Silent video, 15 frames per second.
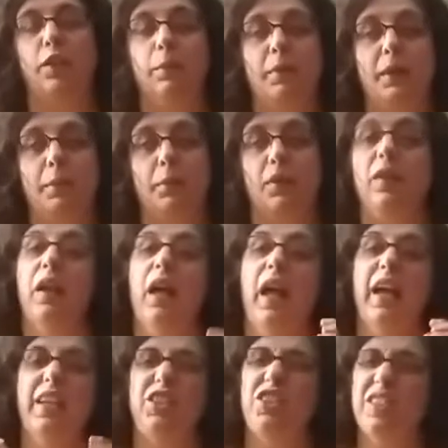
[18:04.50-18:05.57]
people
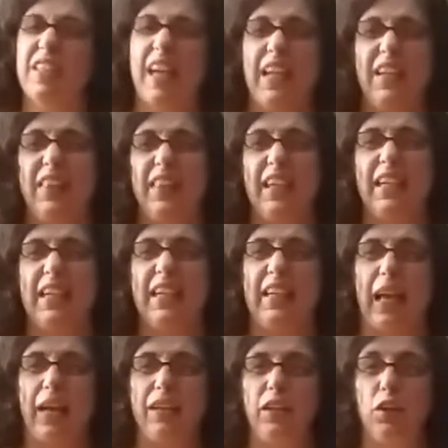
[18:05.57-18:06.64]
and just kind of thinking
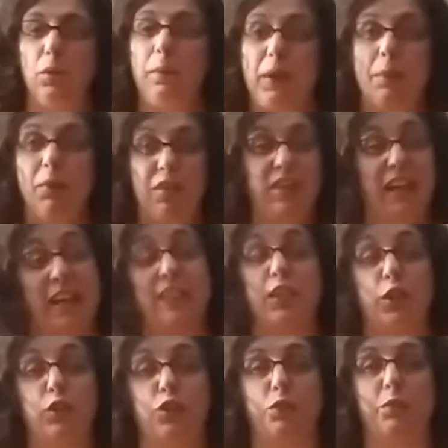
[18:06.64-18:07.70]
that, you know, people are
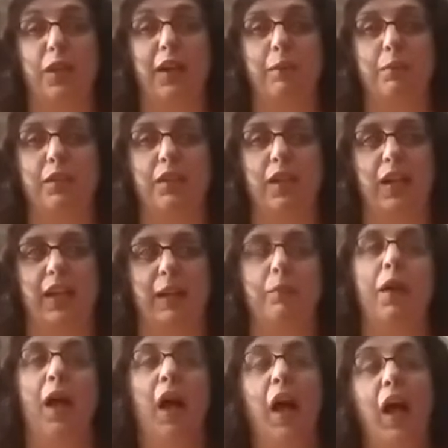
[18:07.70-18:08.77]
assholes from time to time,
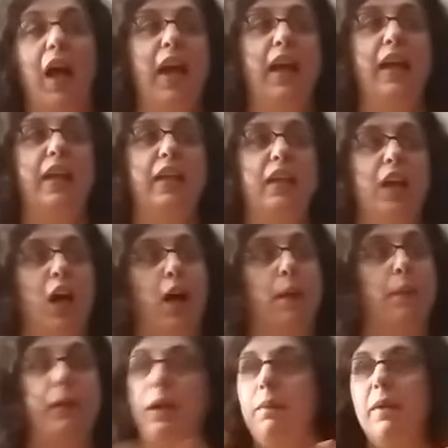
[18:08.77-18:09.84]
and
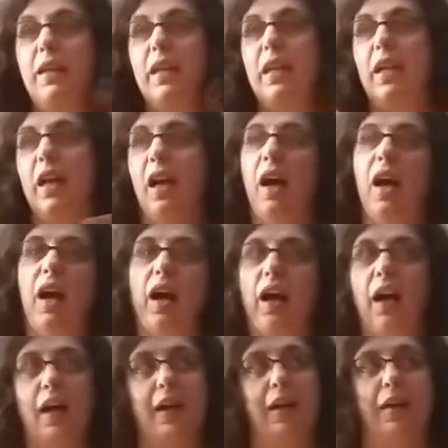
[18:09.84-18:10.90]
maybe
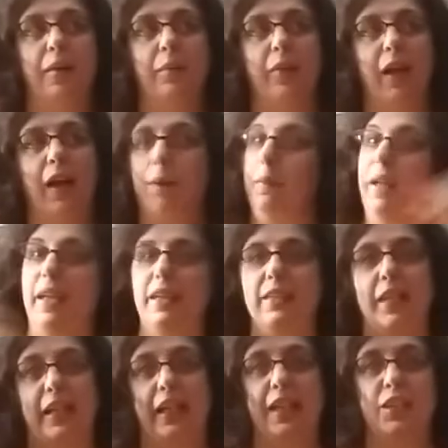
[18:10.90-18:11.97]
I'm
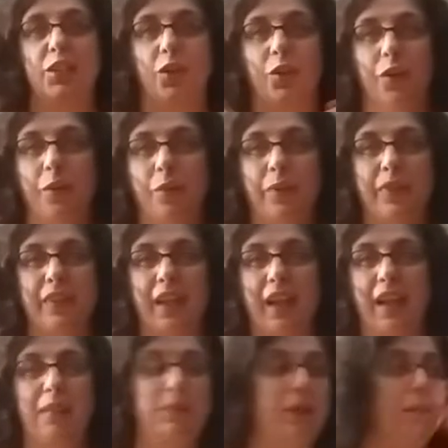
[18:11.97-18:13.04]
anti-asshole,
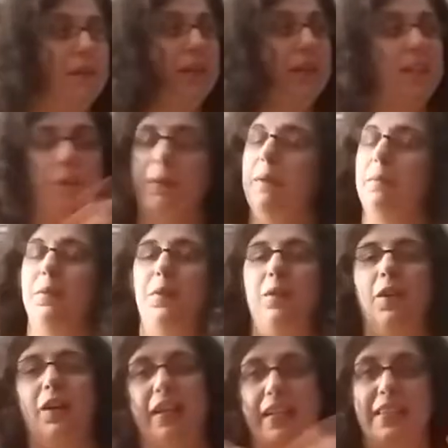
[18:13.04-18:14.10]
and maybe other people
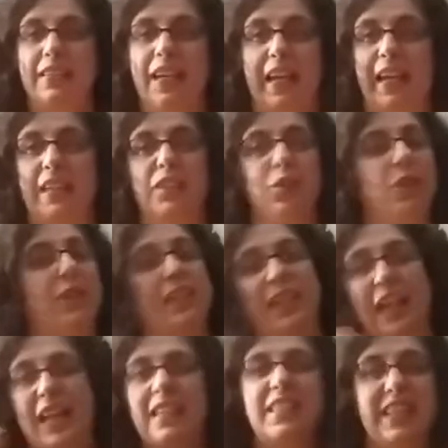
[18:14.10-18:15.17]
are anti-asshole, and it
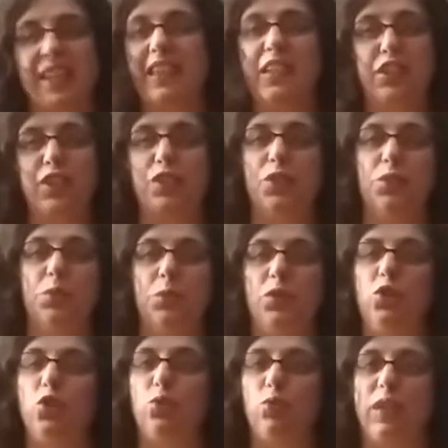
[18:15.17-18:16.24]
has nothing to do with
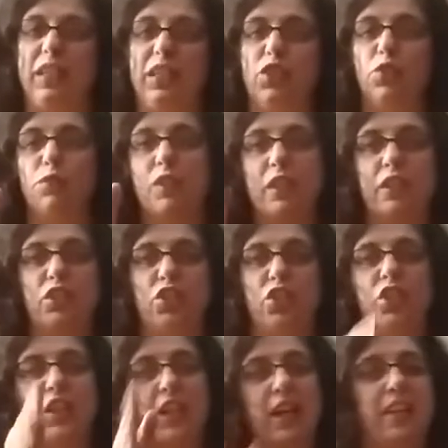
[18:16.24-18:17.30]
your race, your religion,
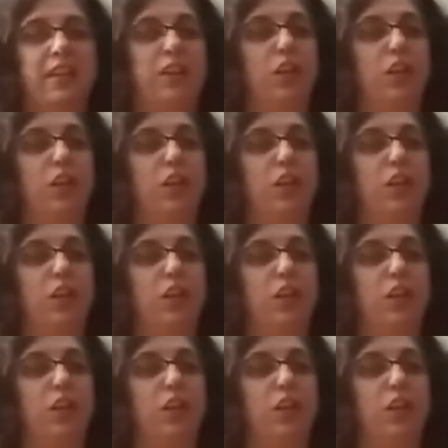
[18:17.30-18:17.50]
your color, your